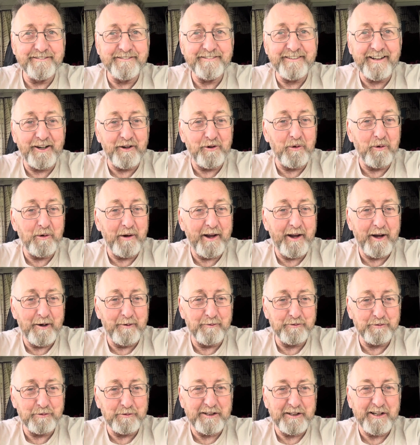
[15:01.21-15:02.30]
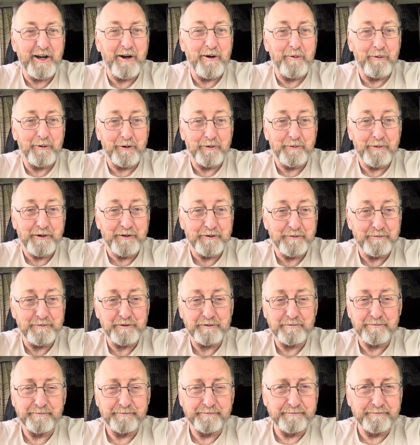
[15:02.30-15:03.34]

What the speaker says: that all helps with the algorithms,